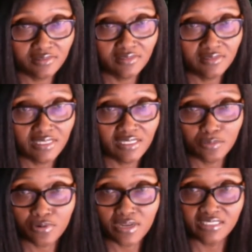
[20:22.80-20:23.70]
in the
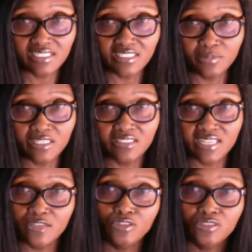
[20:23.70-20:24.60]
process, because
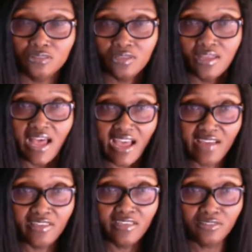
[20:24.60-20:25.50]

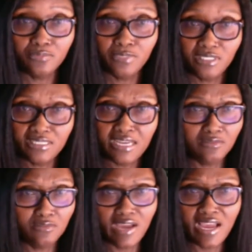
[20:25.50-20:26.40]
it's been times
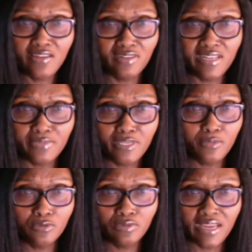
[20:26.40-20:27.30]
where I have let people,
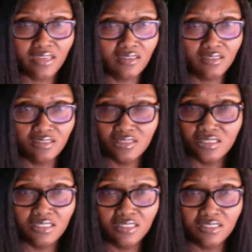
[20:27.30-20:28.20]
like,
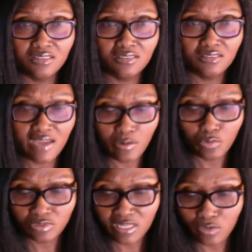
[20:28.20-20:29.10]
I won't
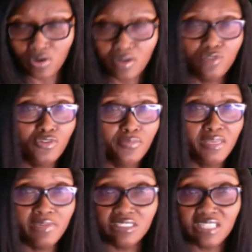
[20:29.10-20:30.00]
say run over me,
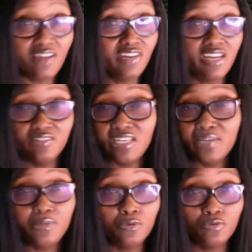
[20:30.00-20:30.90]
because I've never let
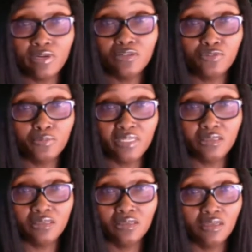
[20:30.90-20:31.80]
people run over me,
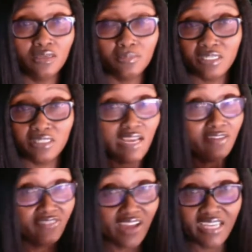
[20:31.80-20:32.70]
because I
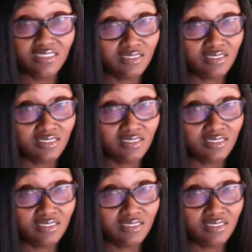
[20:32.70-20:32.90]
fight